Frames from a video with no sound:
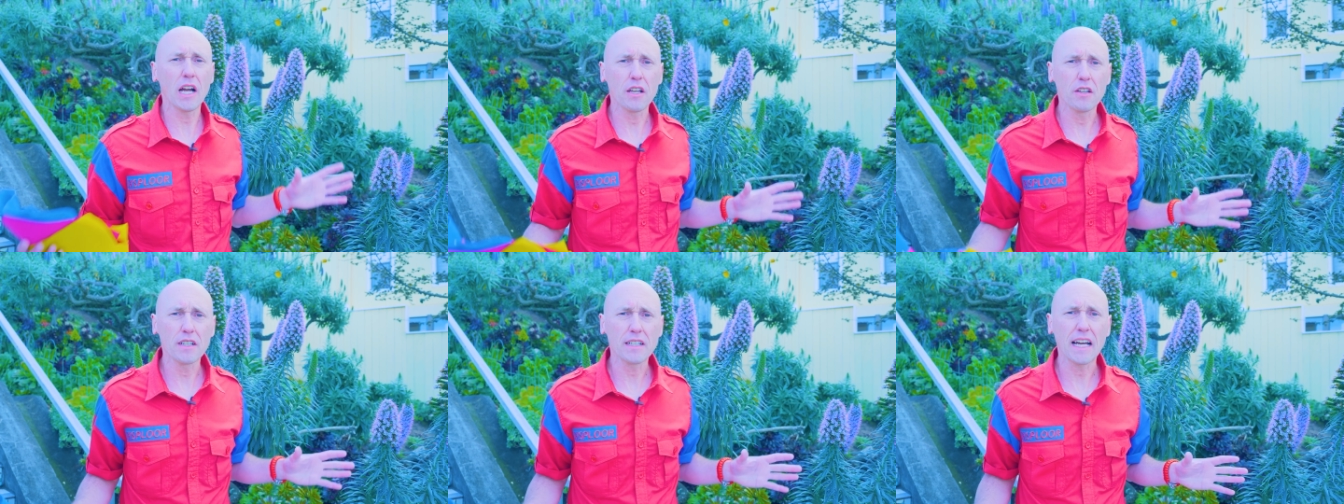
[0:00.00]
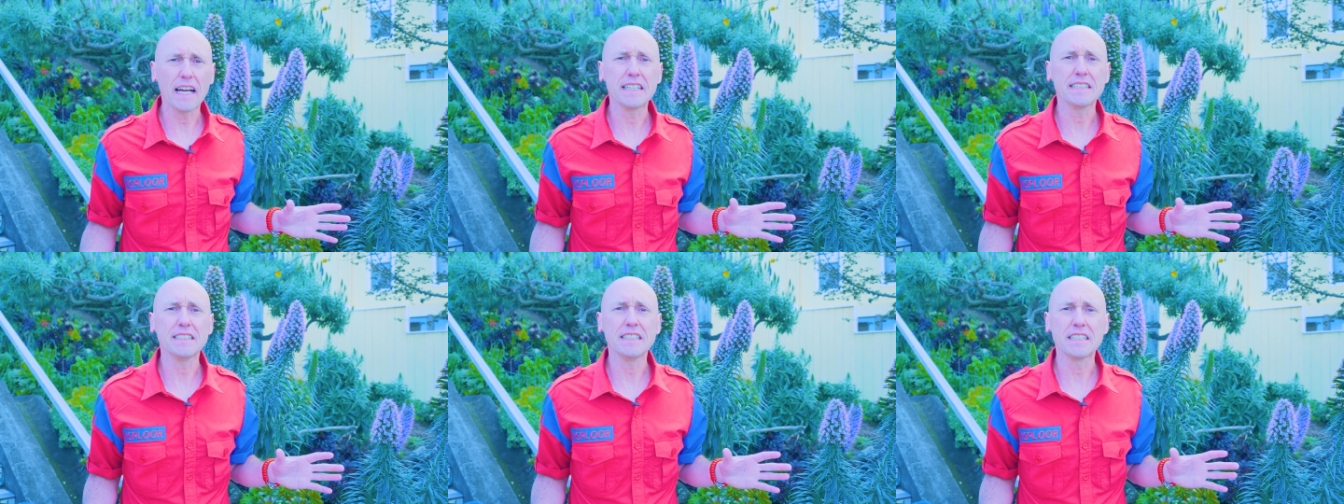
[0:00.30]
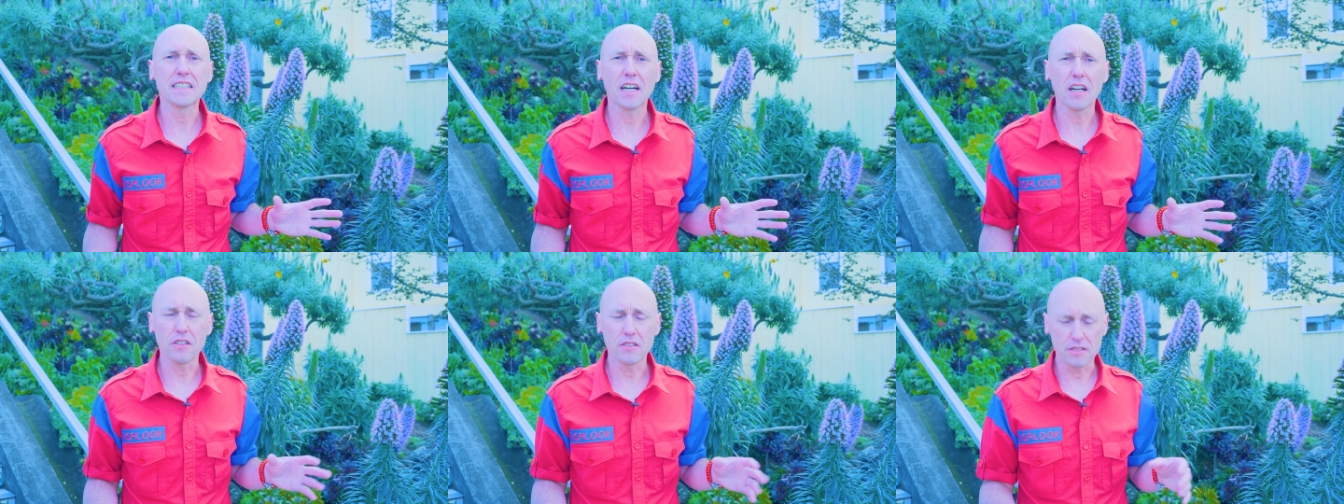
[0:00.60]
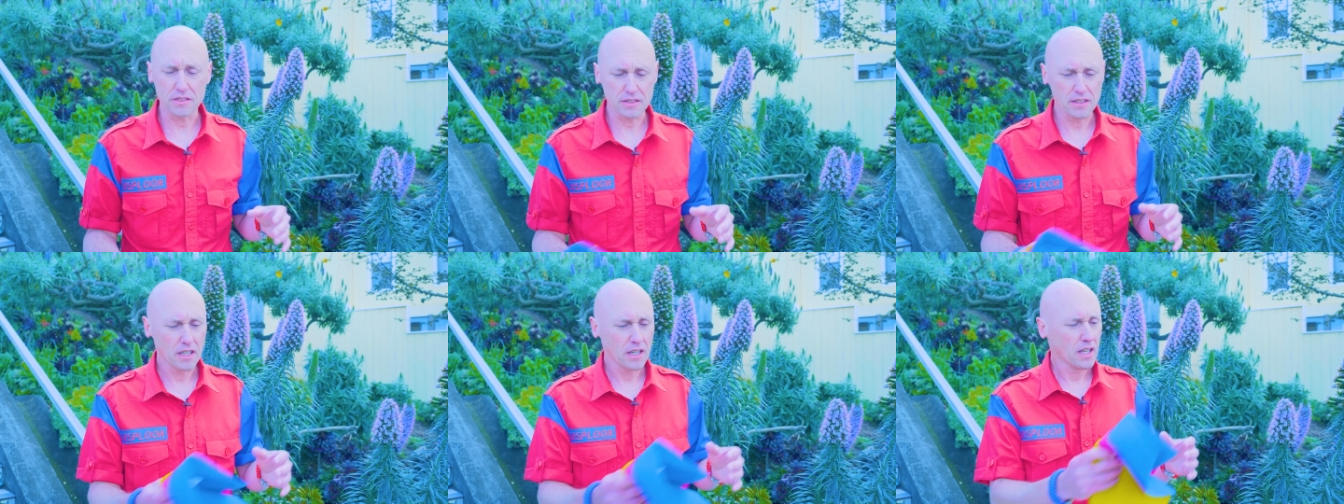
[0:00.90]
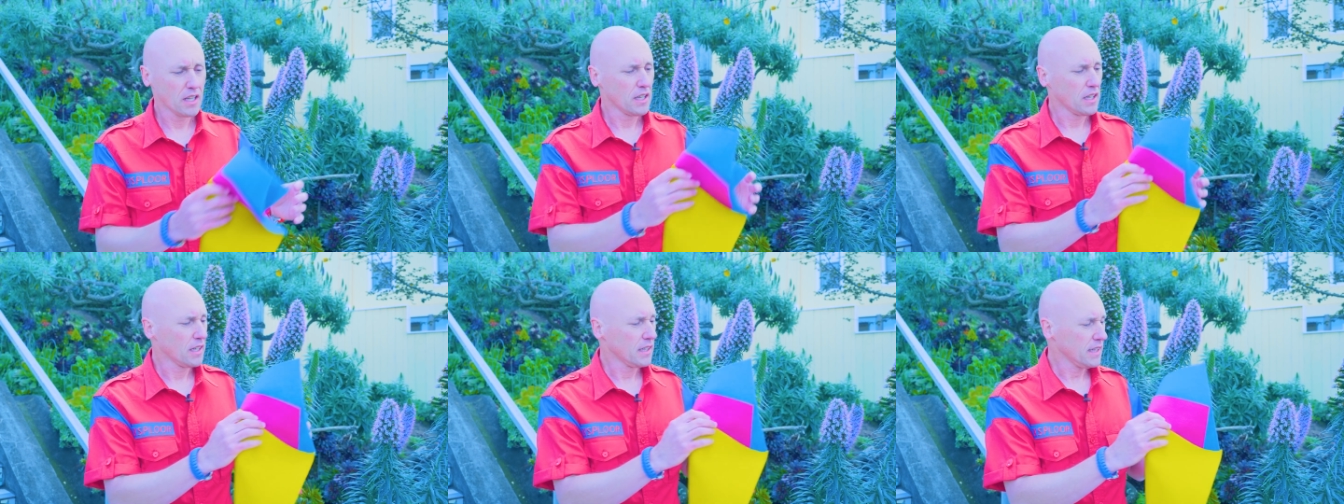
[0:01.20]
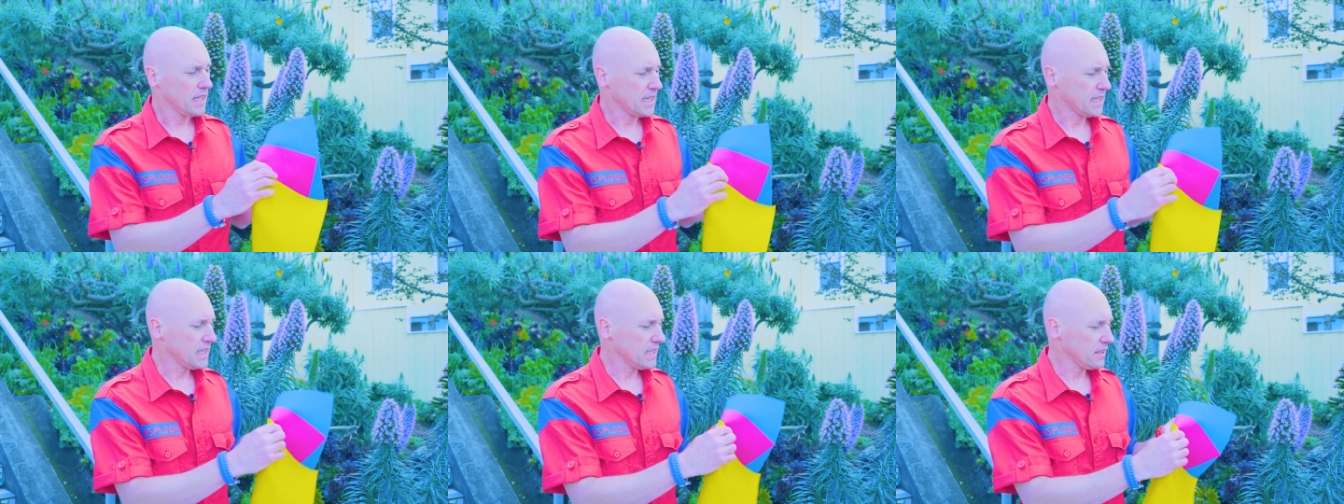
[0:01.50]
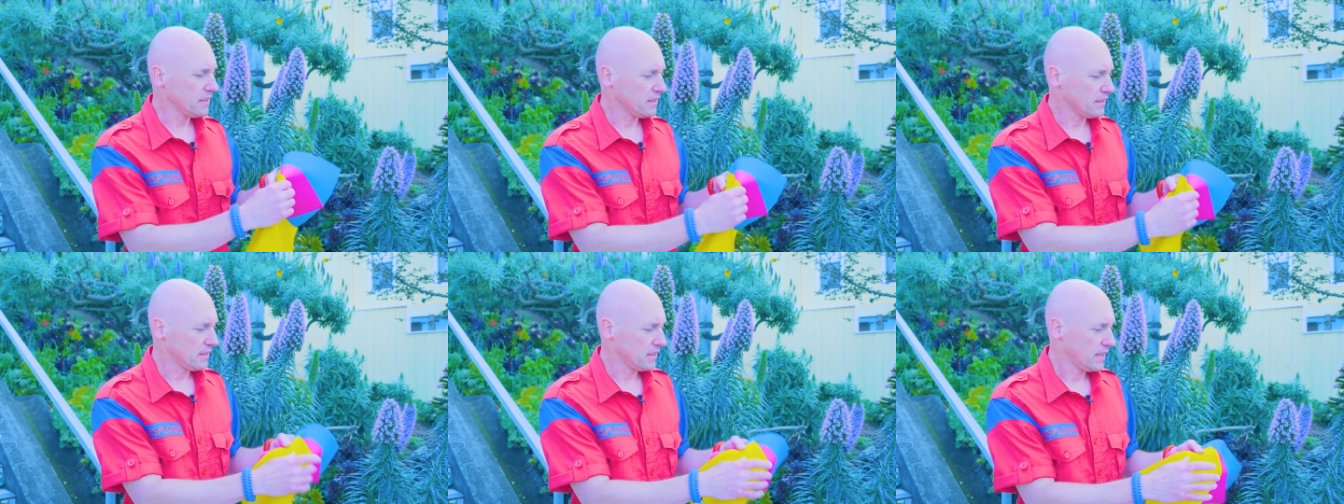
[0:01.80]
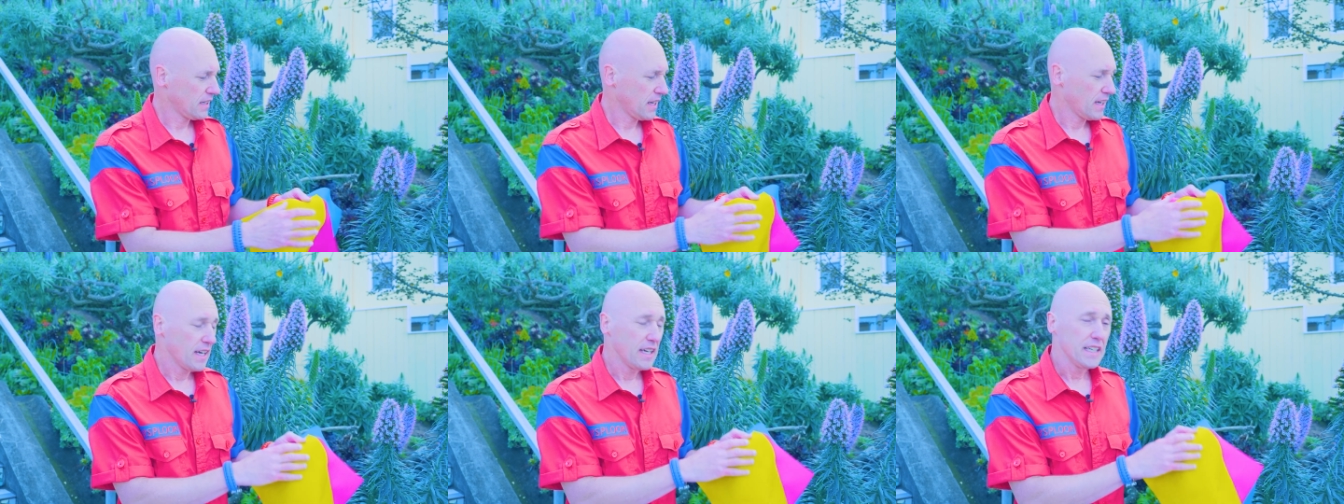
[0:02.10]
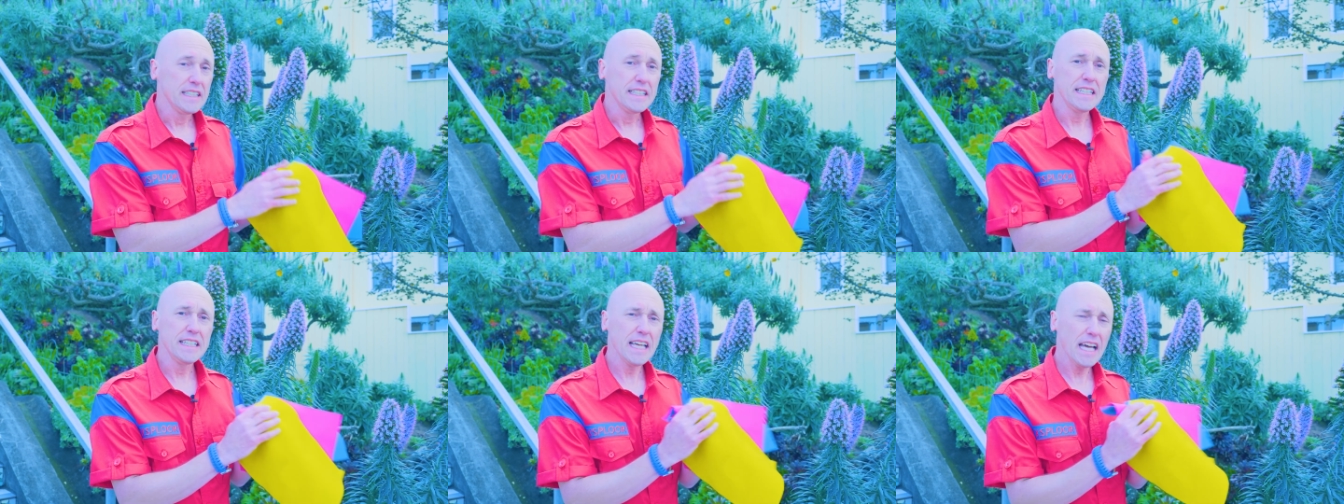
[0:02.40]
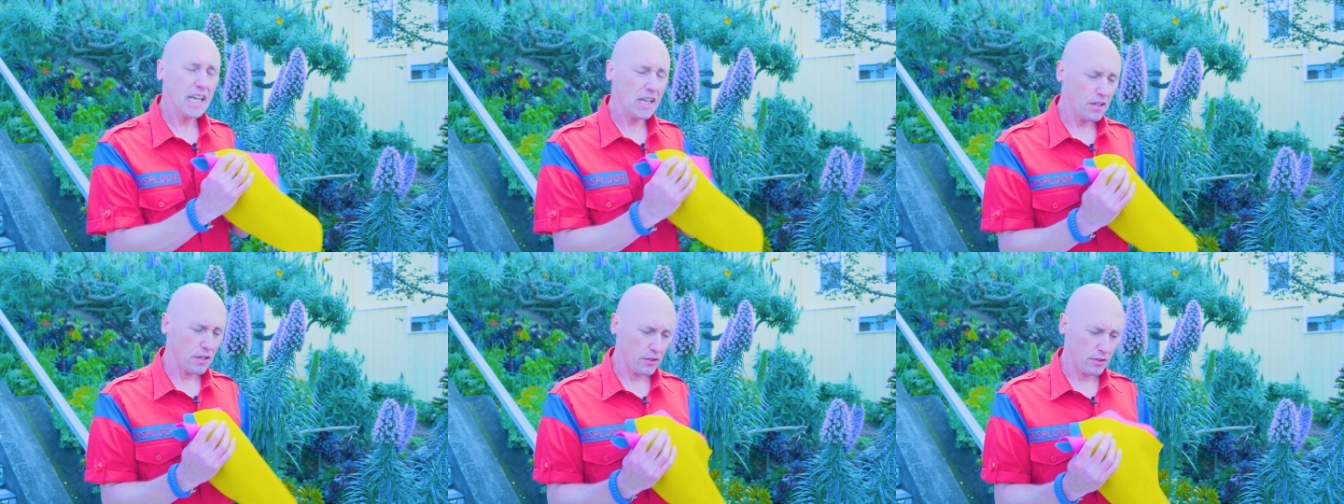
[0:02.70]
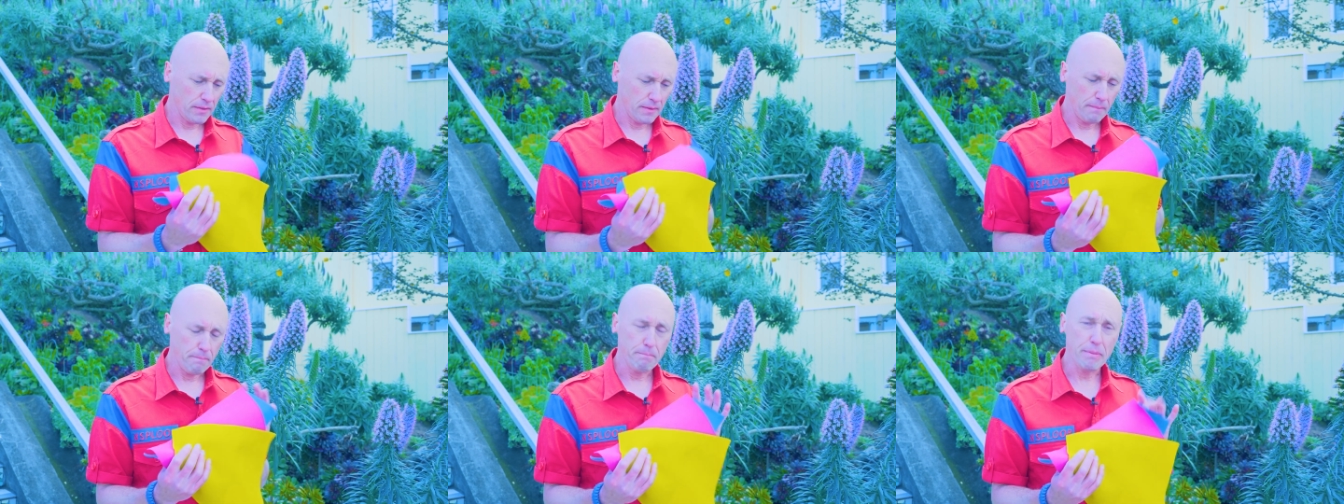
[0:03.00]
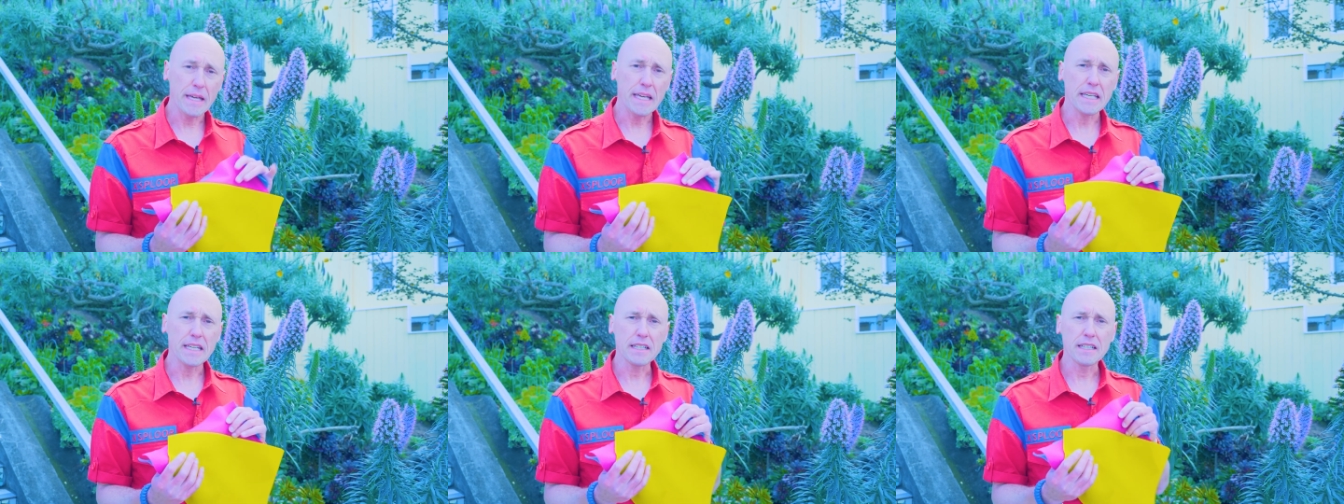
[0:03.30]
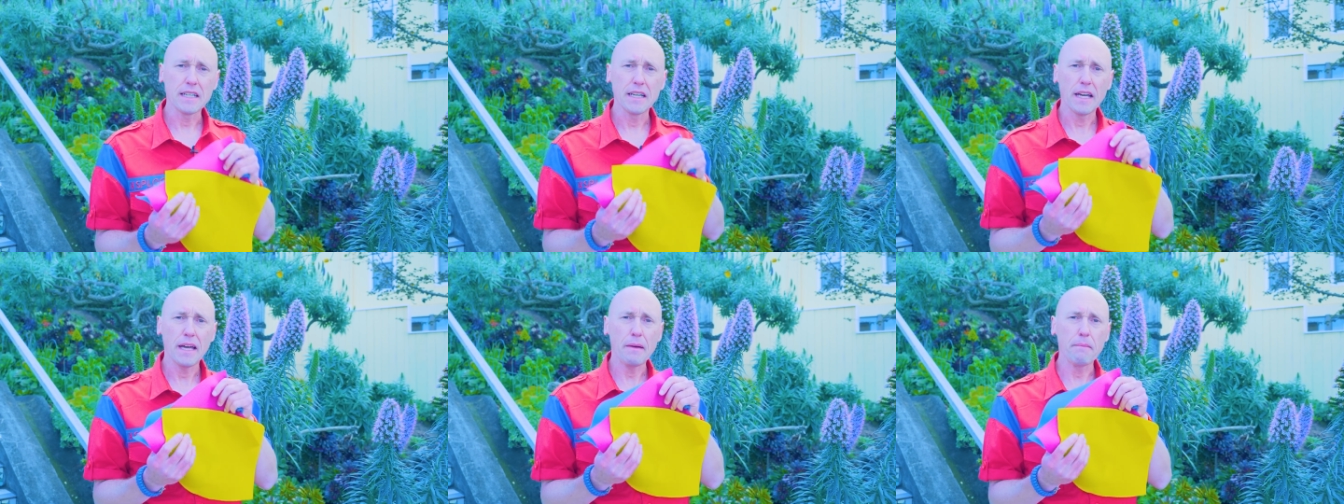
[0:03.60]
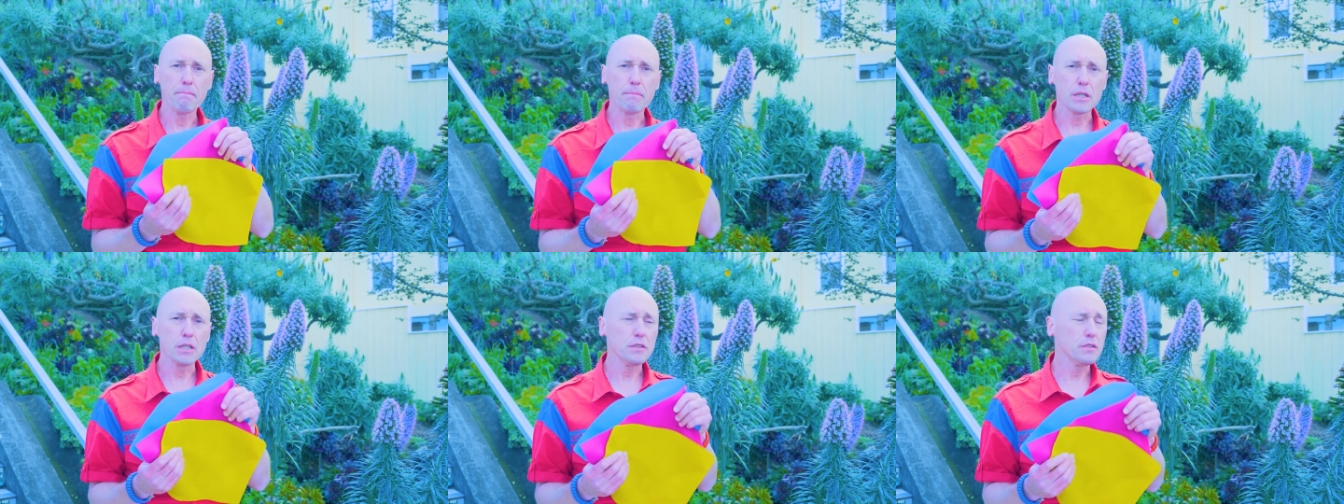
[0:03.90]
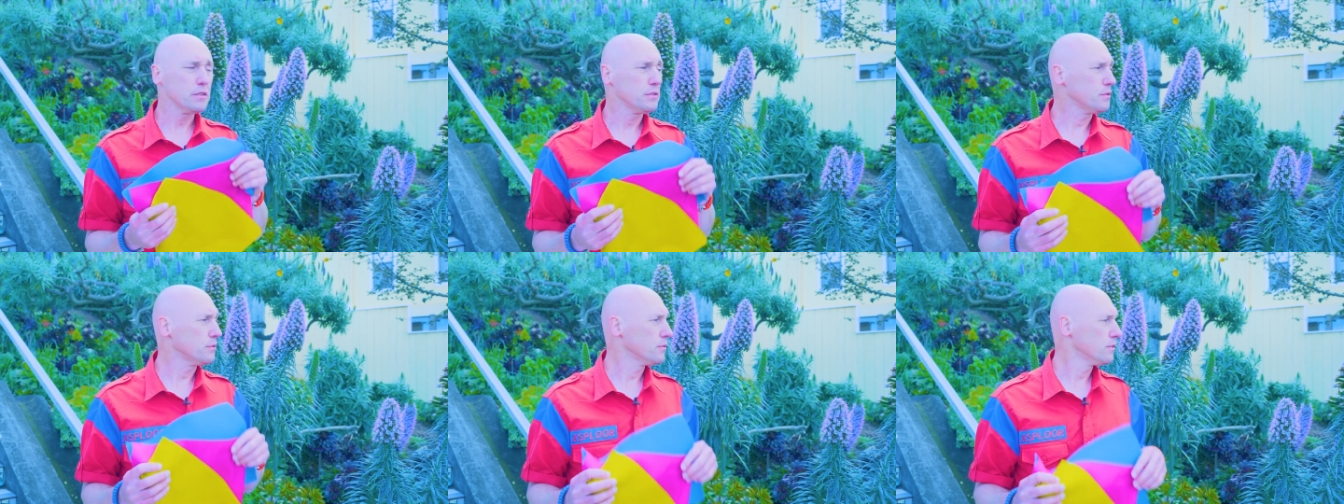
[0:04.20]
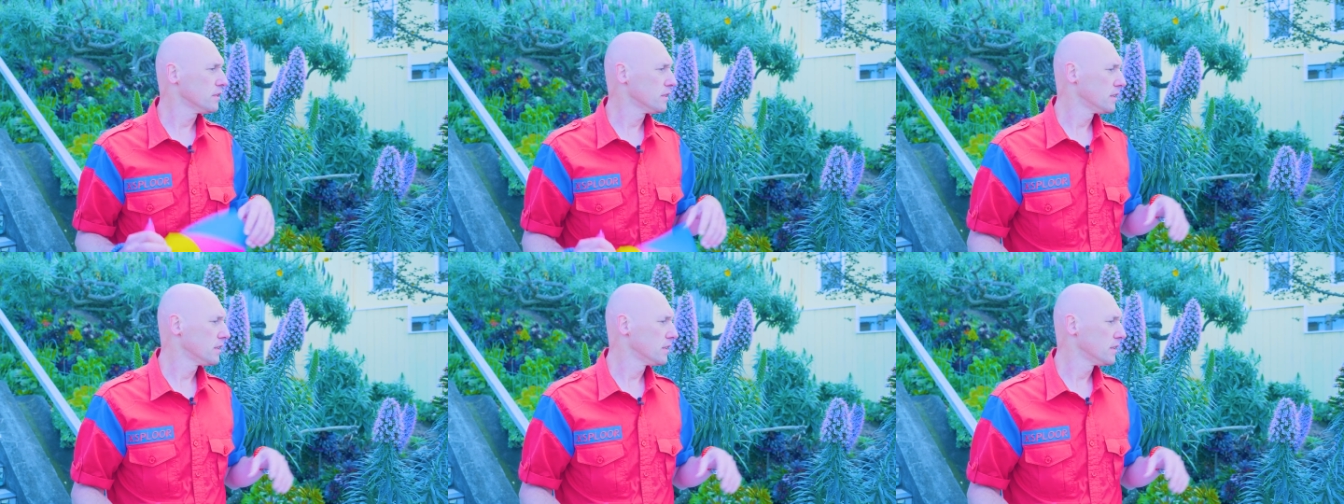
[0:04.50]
I look, I see colors. Like here, yellow, pink, and blue.